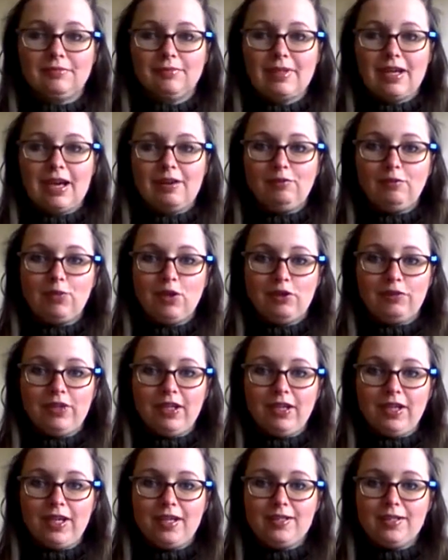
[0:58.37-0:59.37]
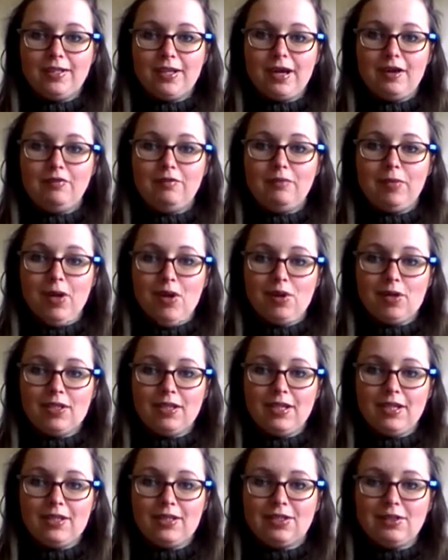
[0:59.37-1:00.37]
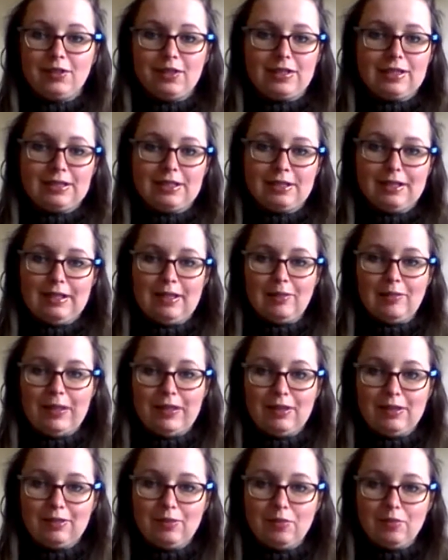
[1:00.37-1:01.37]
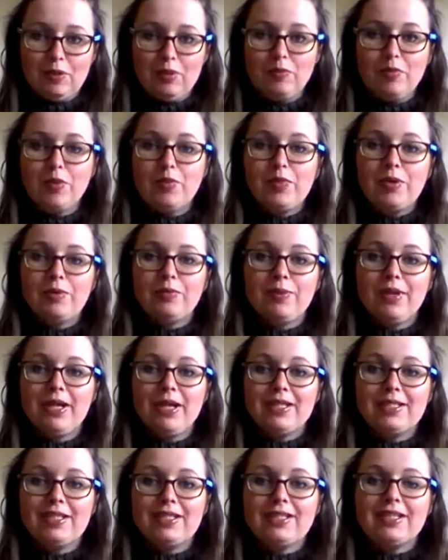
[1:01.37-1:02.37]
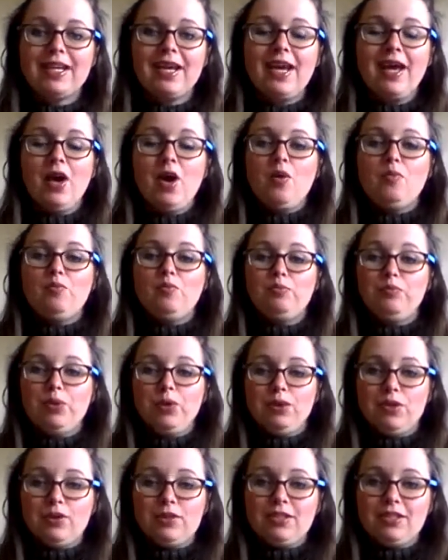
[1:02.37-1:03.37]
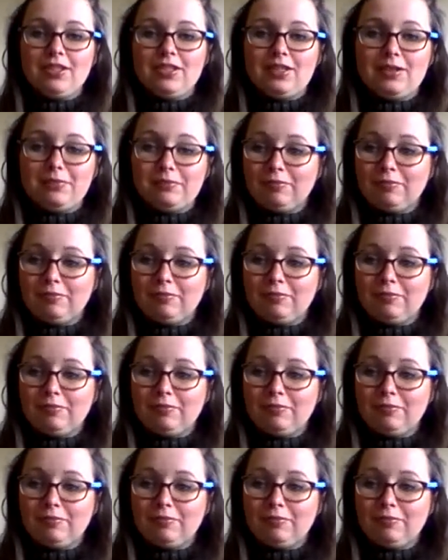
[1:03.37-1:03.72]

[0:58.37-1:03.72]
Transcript: I haven't woven in the ends and I haven't blocked it, so it's still a little bit lumpy in places, but